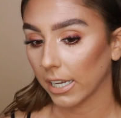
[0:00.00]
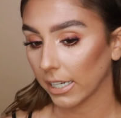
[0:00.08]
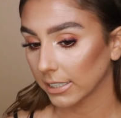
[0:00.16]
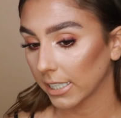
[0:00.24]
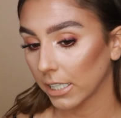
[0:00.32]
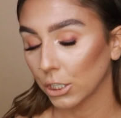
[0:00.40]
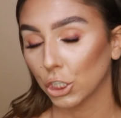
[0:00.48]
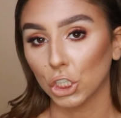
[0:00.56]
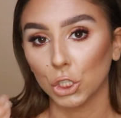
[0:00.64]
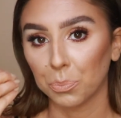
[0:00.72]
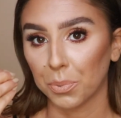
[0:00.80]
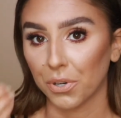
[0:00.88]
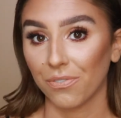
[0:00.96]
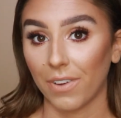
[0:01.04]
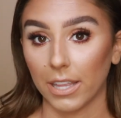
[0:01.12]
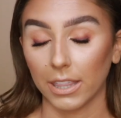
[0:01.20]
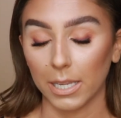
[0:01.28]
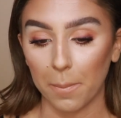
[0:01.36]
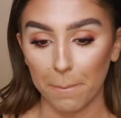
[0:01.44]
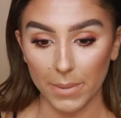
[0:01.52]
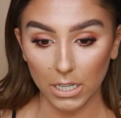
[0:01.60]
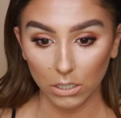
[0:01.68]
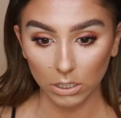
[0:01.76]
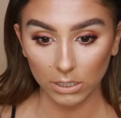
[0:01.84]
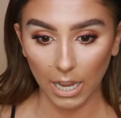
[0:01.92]
I said, it's super finely
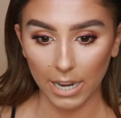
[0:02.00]
milled.